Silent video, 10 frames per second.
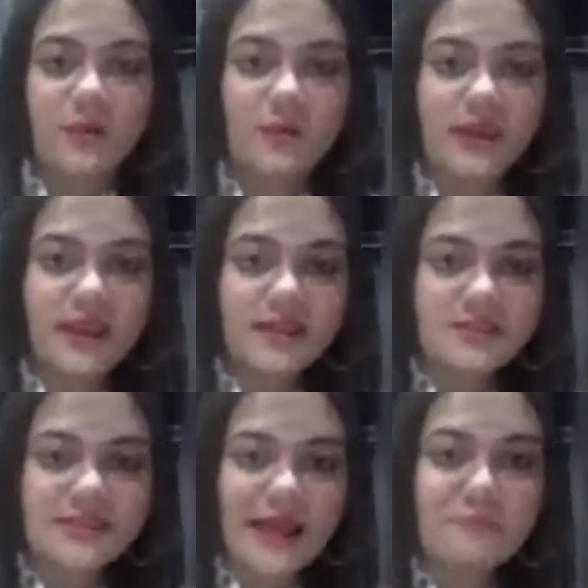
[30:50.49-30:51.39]
Okay,
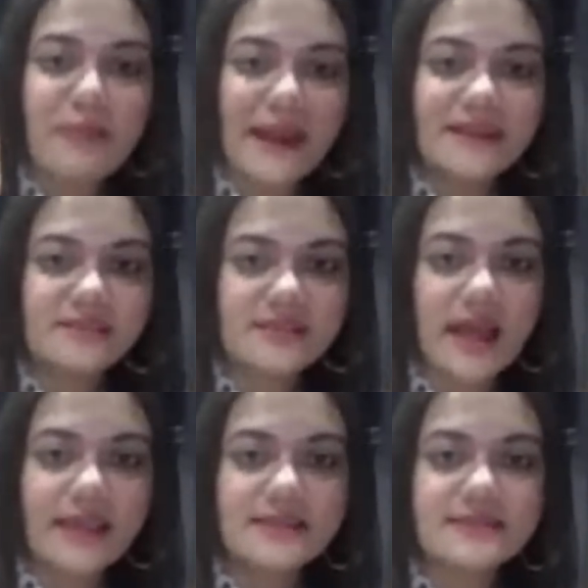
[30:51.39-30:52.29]
so it's like a
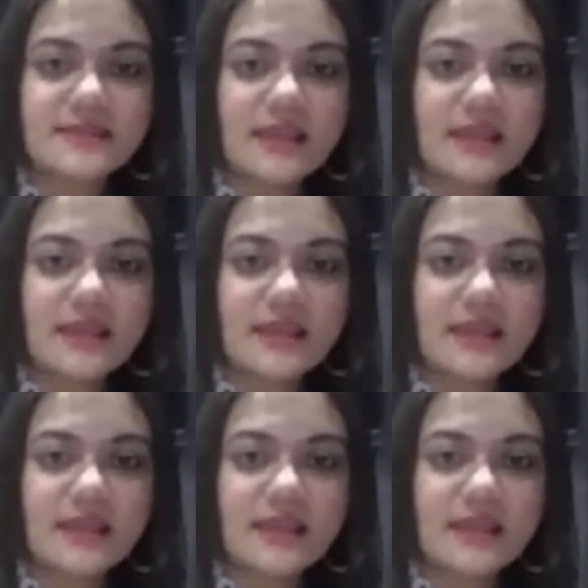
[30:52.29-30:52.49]
bite-sized